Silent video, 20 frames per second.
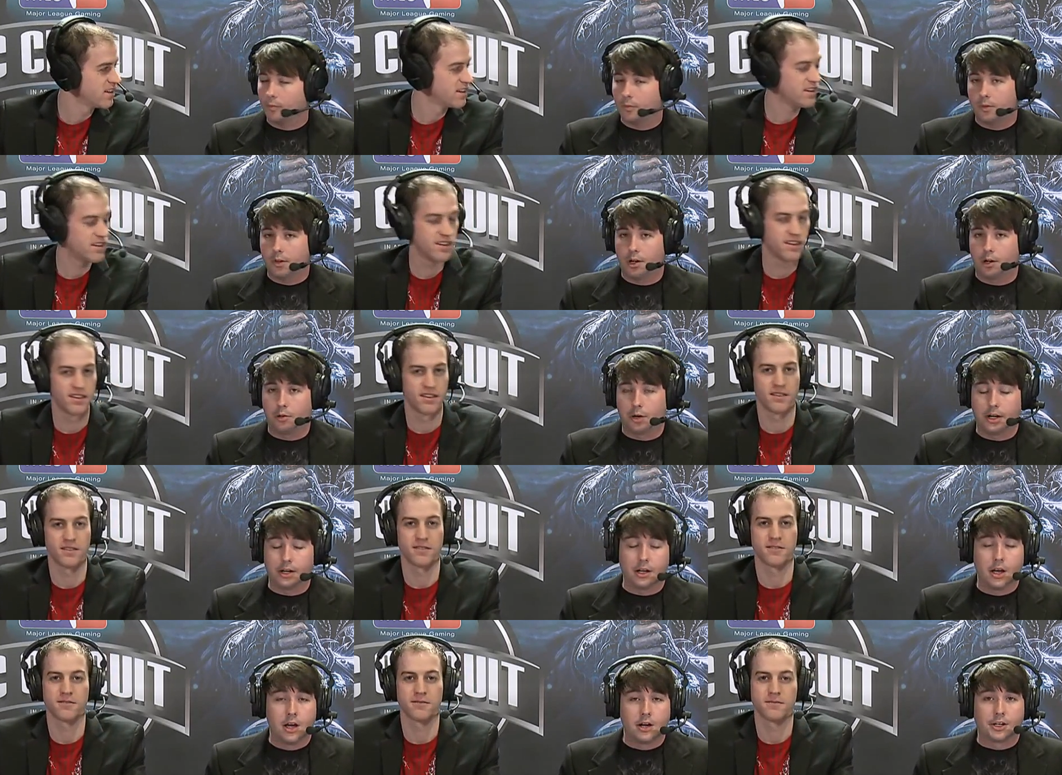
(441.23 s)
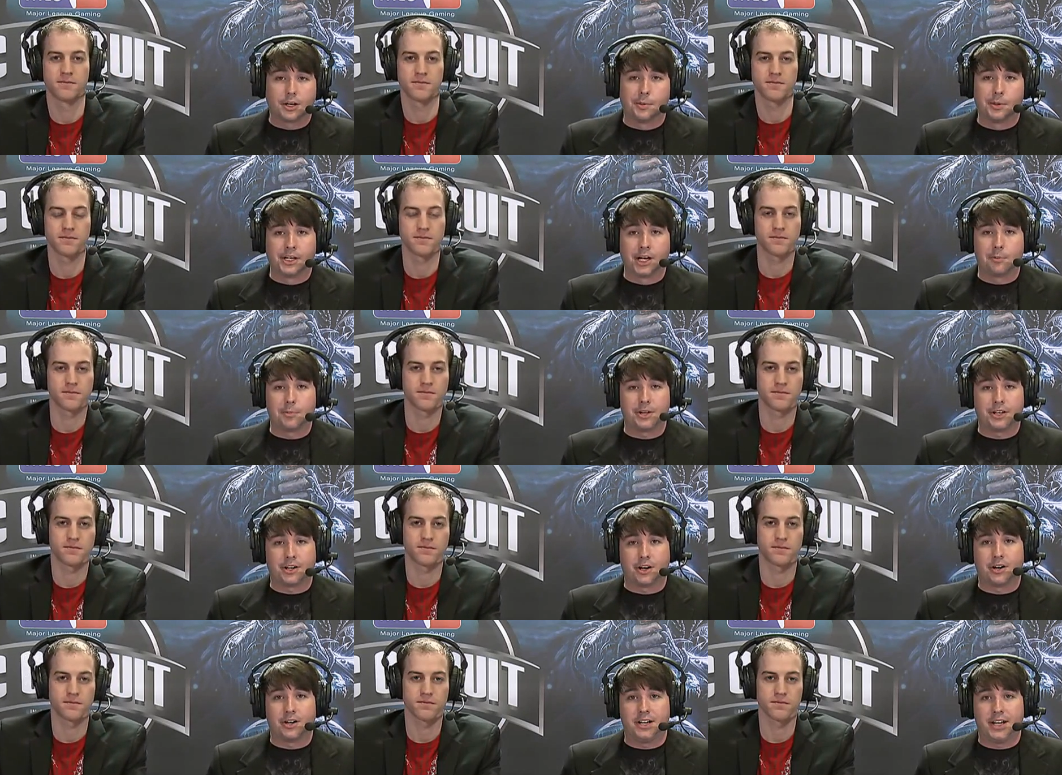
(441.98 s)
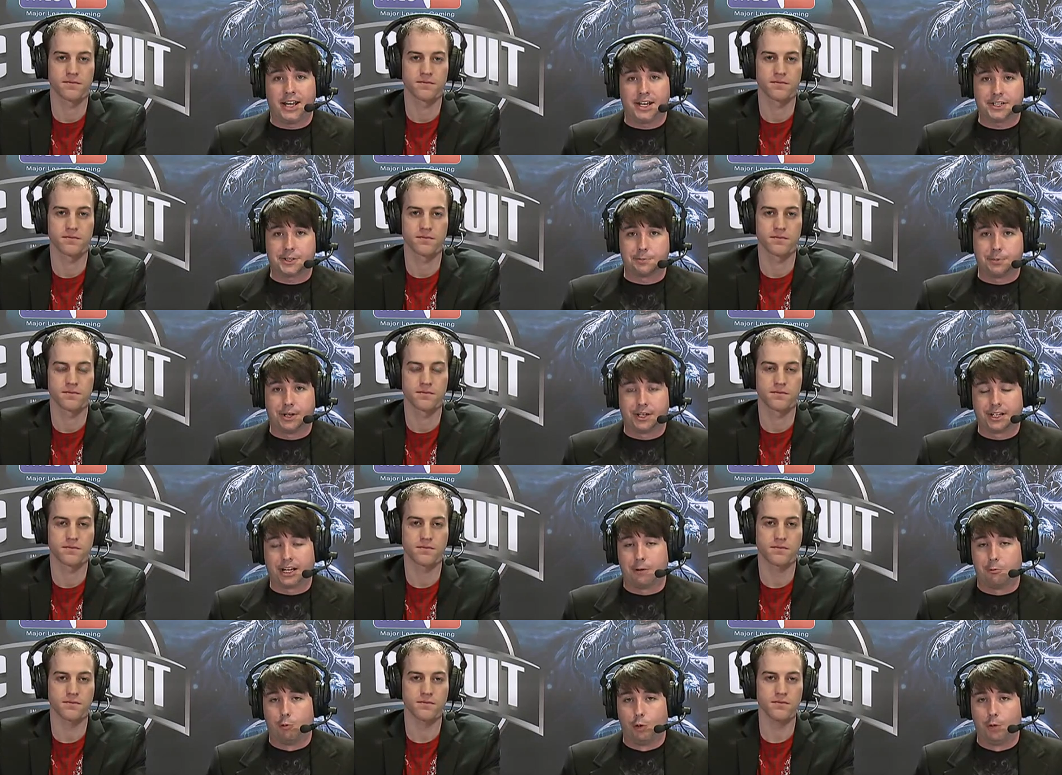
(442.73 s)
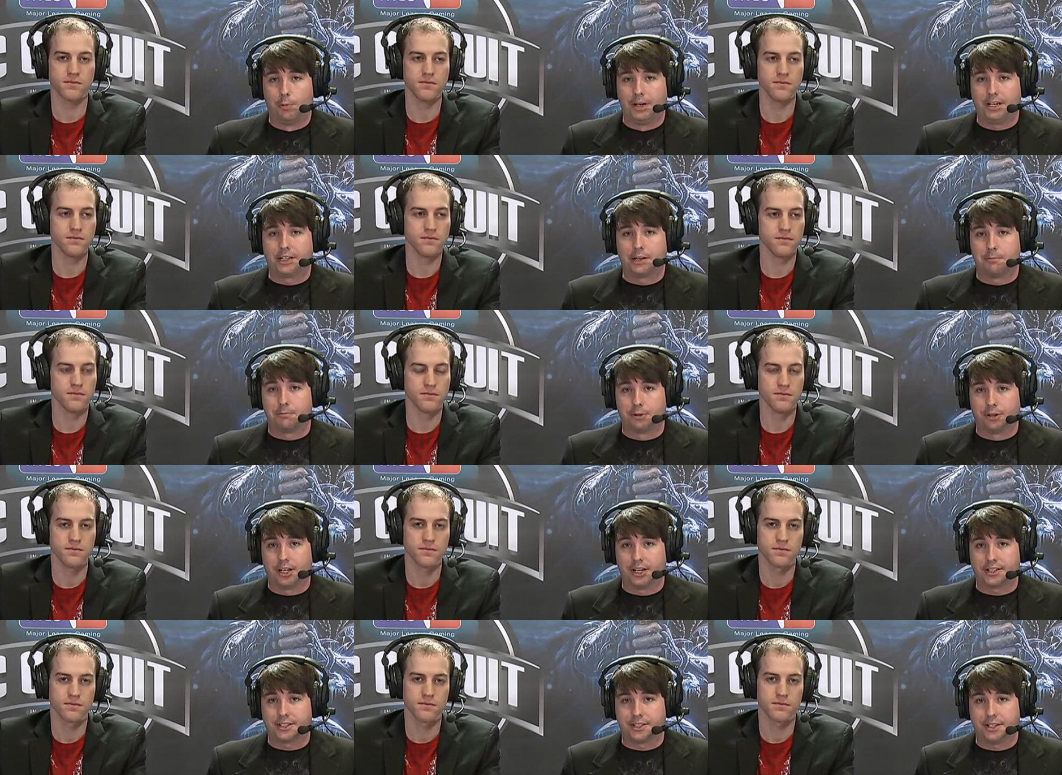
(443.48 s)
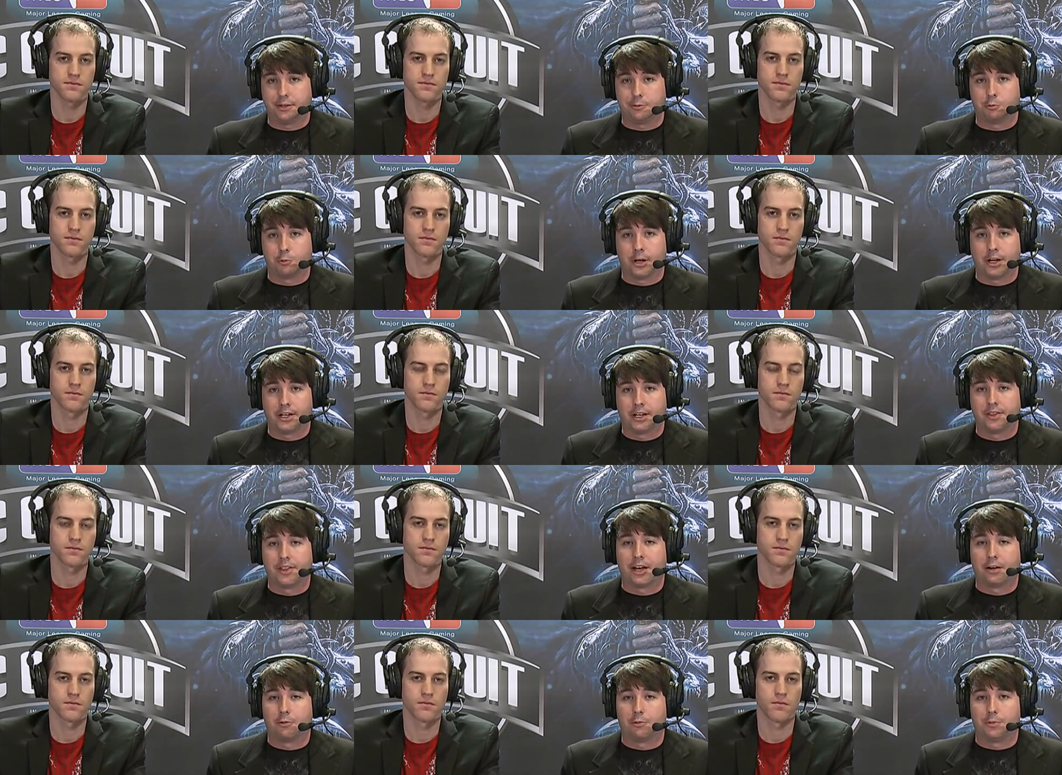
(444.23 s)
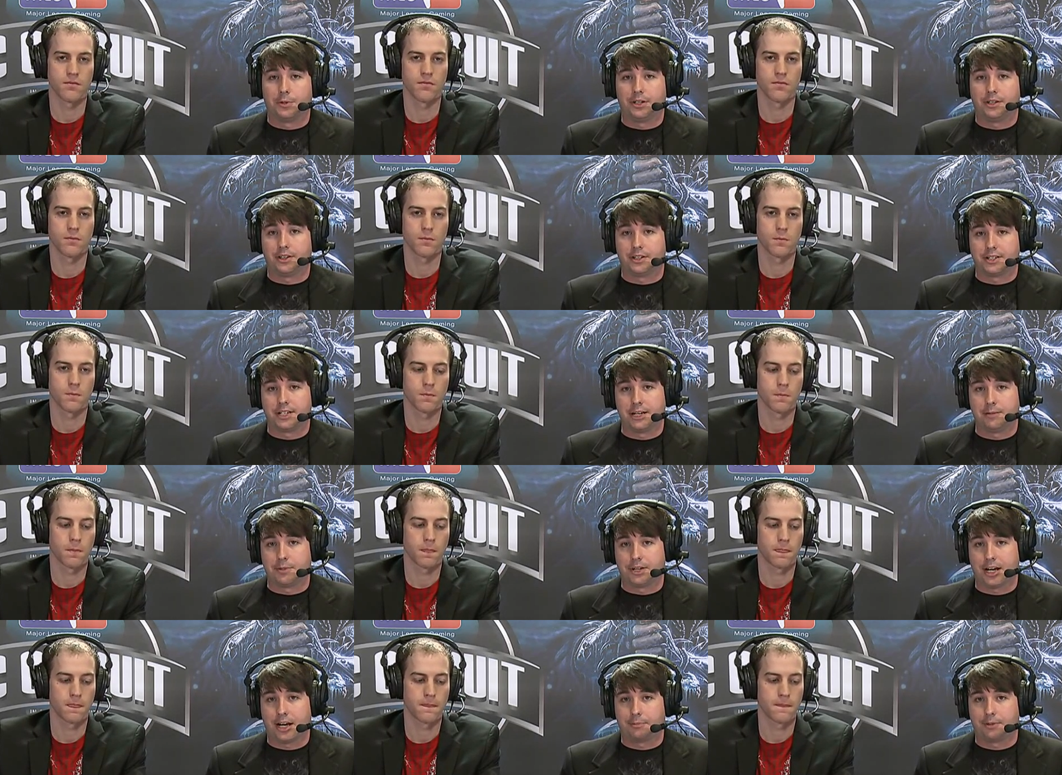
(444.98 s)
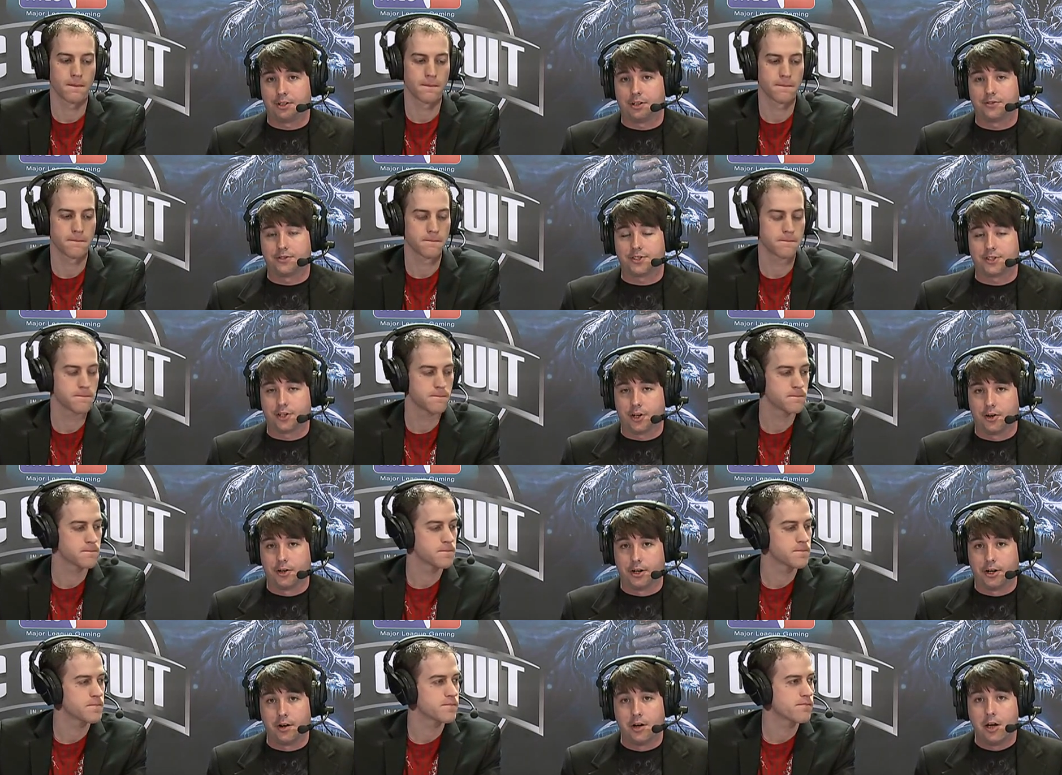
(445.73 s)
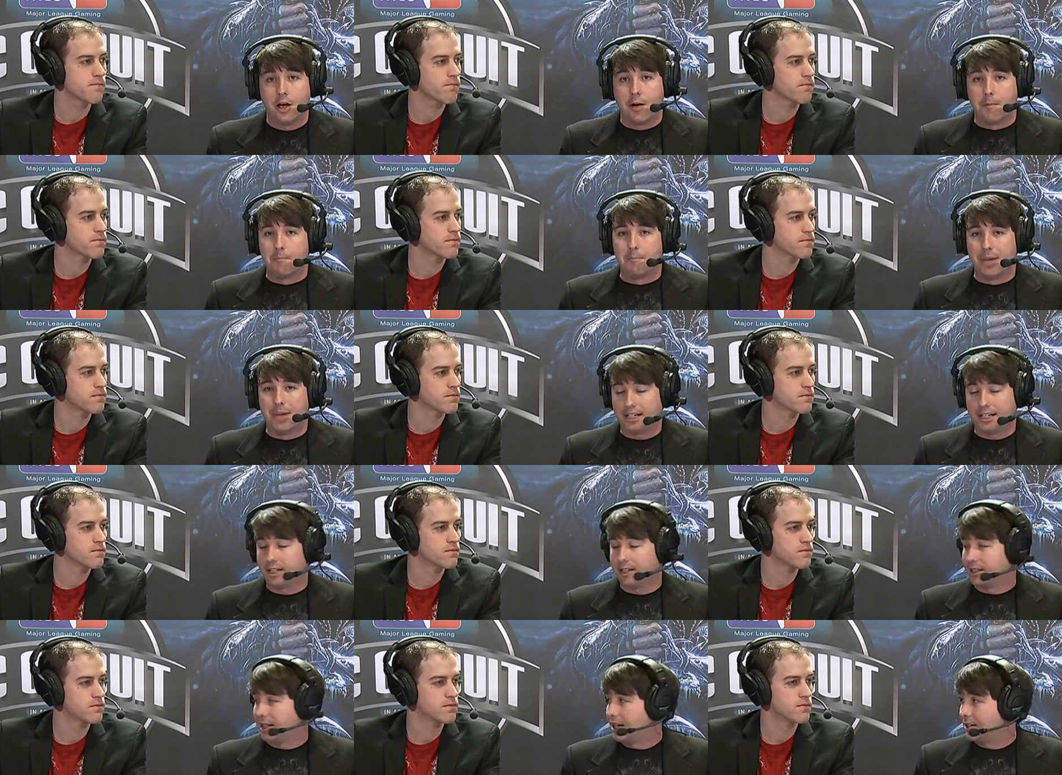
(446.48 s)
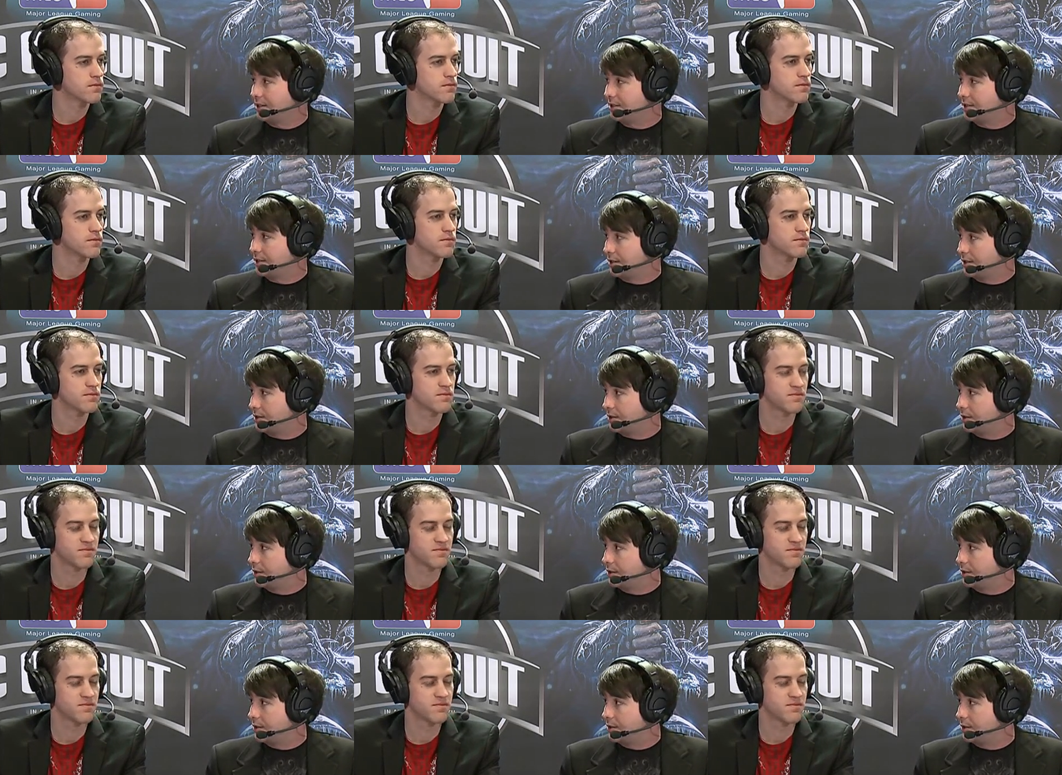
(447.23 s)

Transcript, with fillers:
Speaker 1: All right, coming up in our next pick, it will be Complexity Red, and that will be the team captain of Soda making that decision.